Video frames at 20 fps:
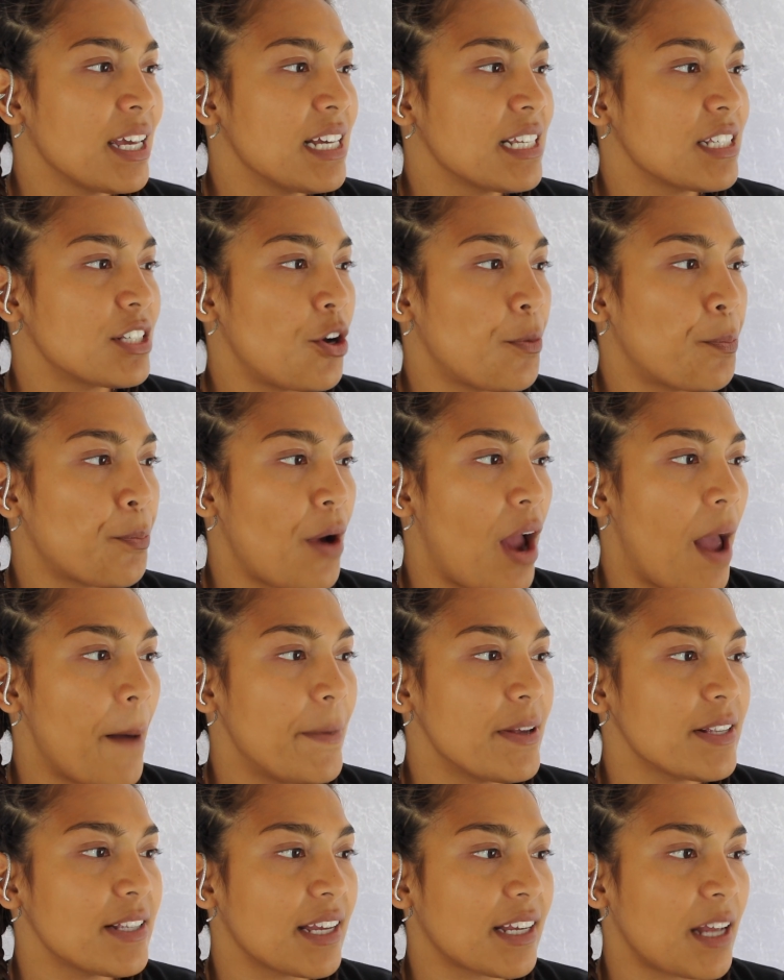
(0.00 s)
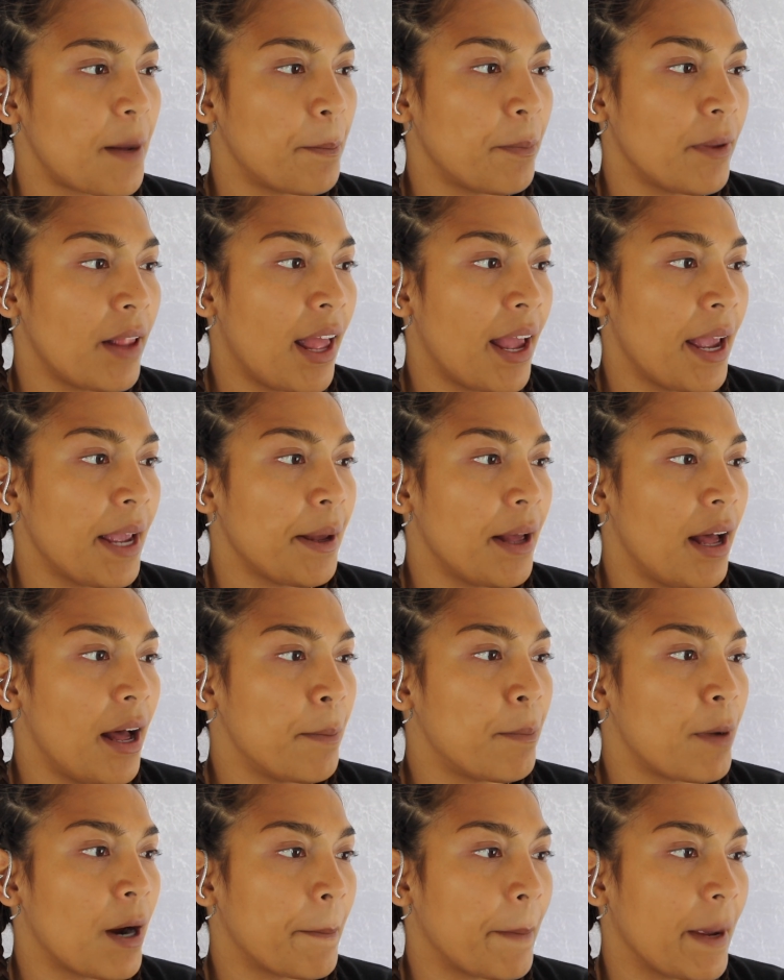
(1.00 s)
So prep is like
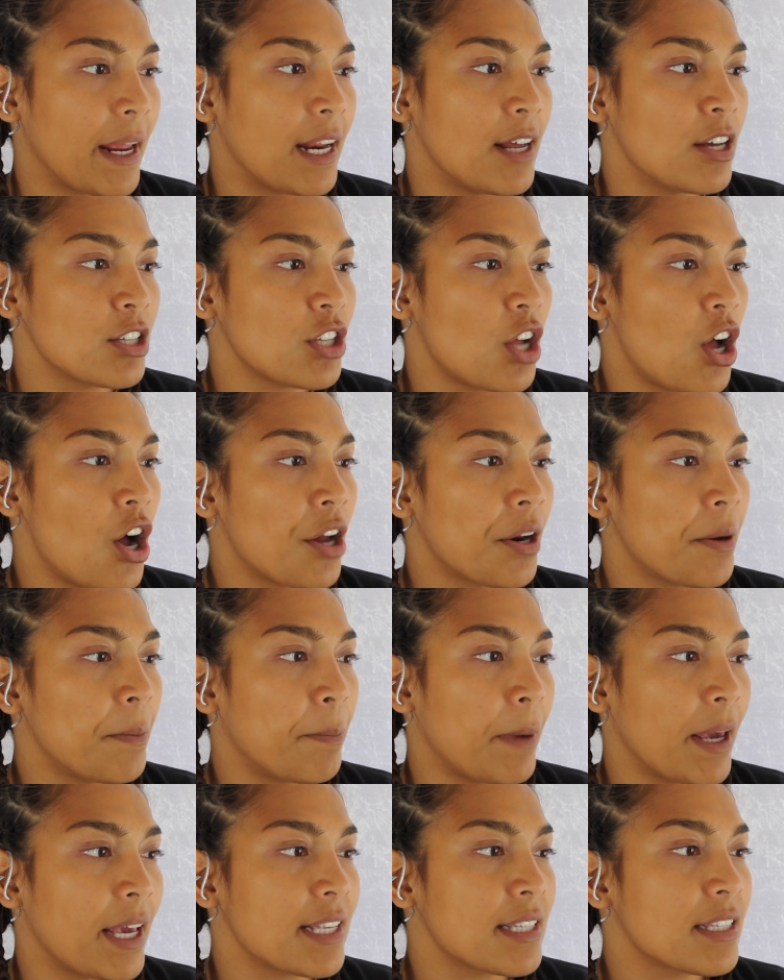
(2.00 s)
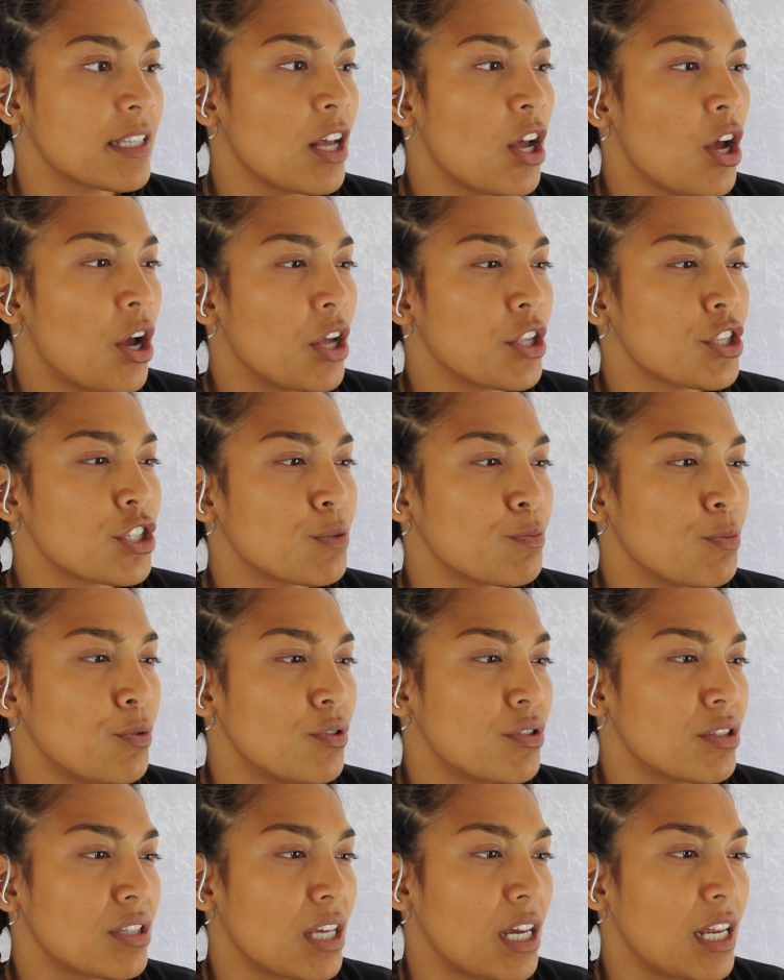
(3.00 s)
apply Barbados on a base on
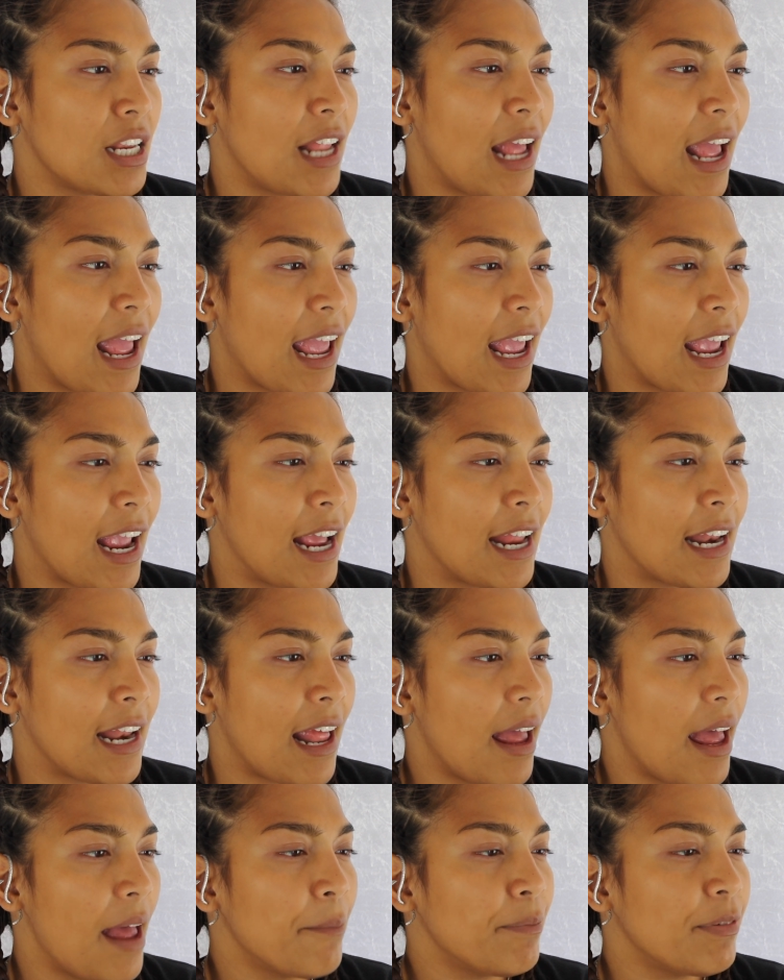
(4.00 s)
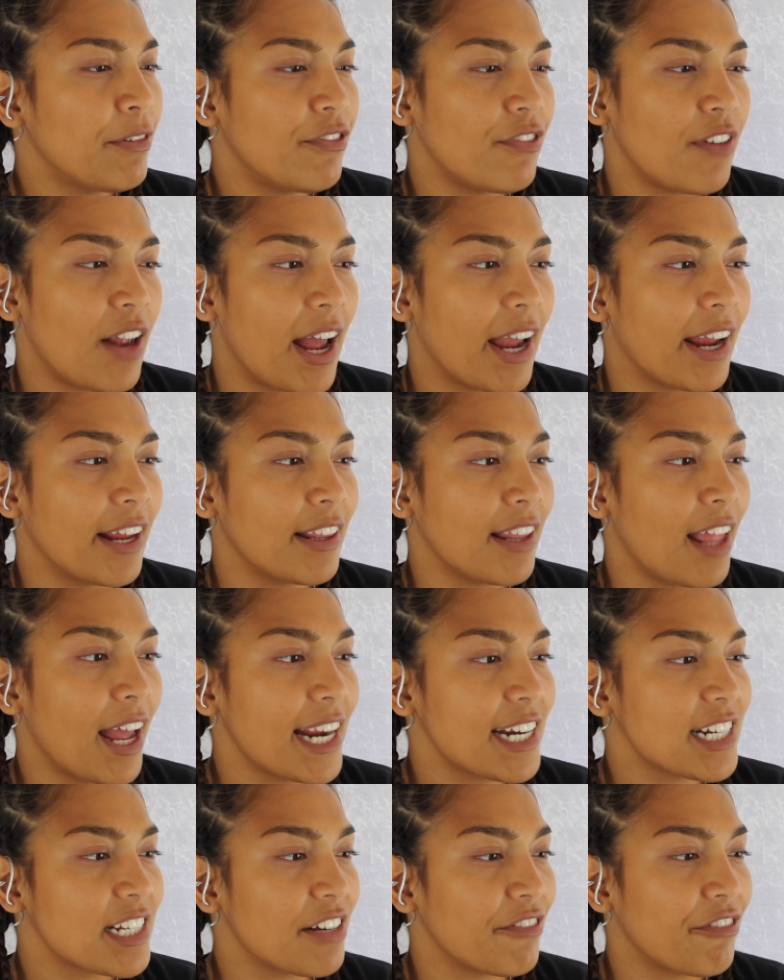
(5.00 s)
smooth skin and amplify
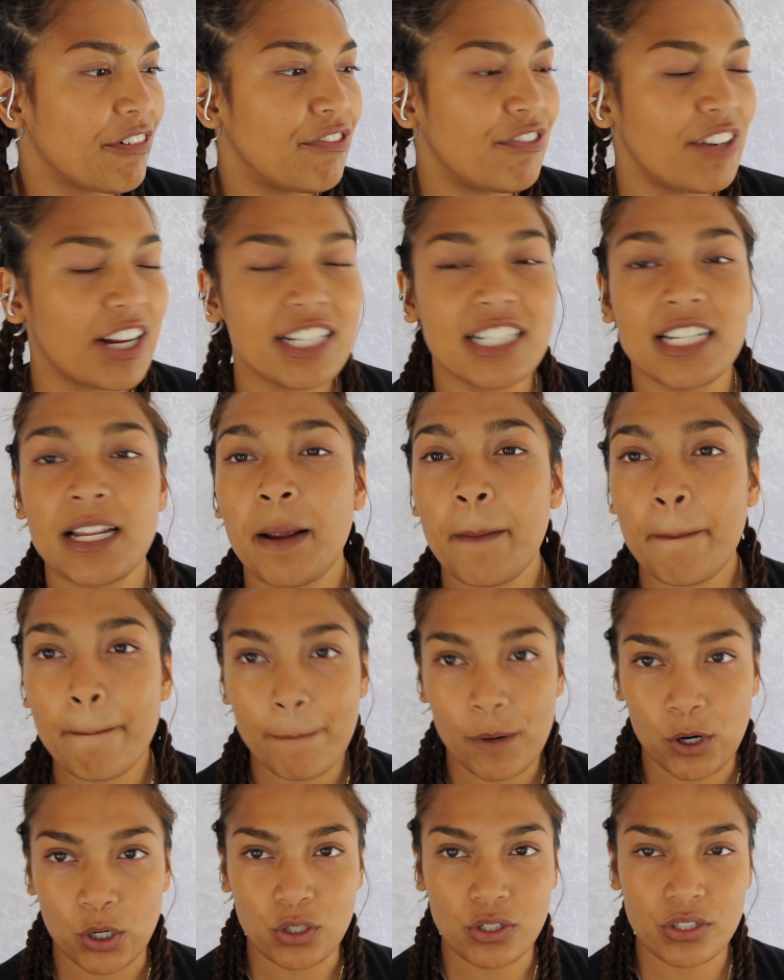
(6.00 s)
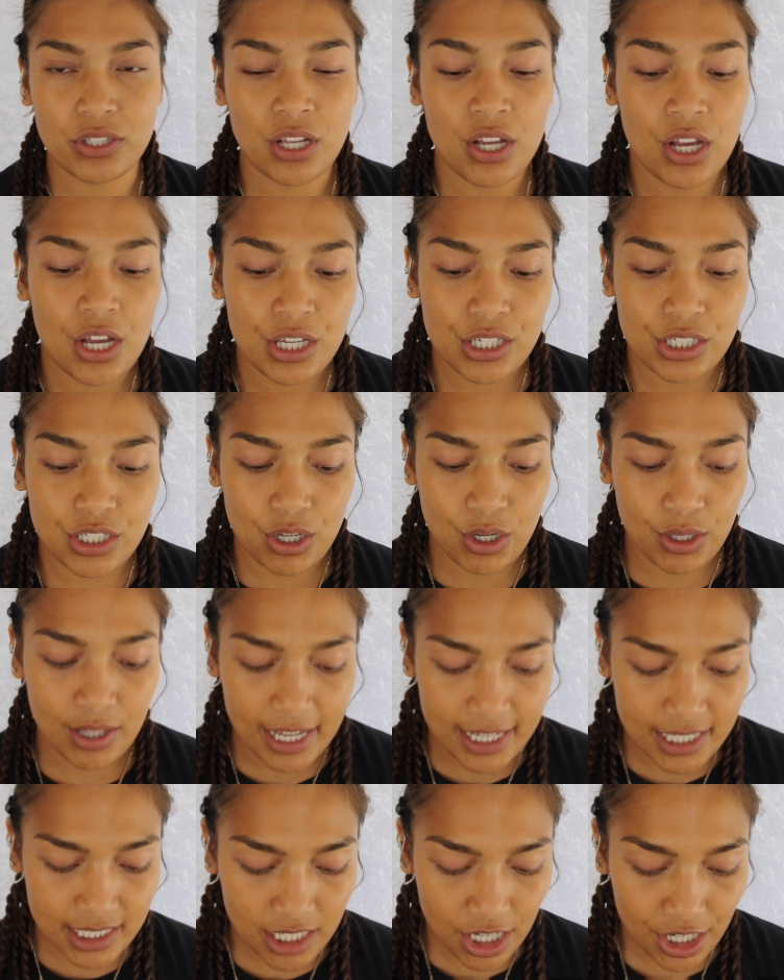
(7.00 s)
light reflecting pearls. So
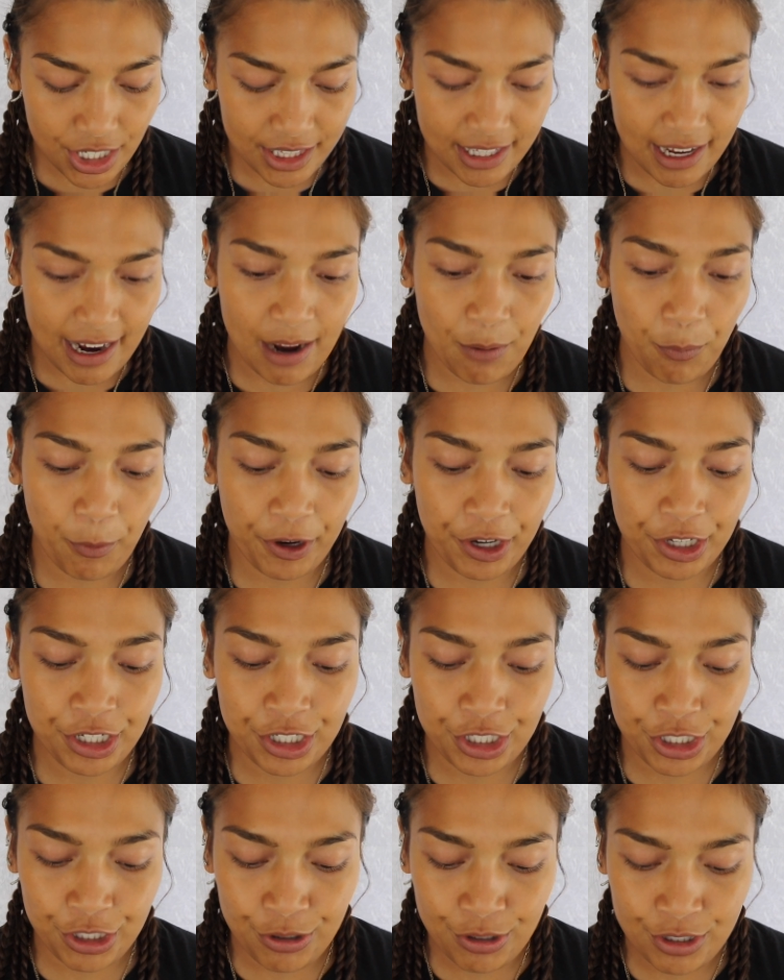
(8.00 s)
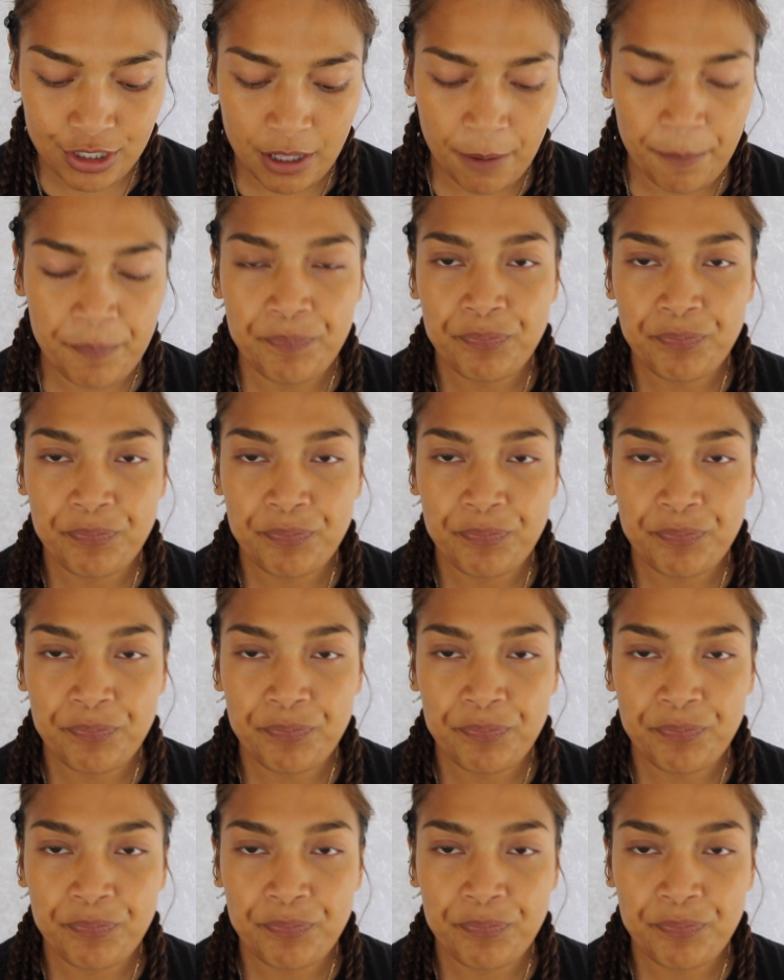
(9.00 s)
let's start that. We're gonna use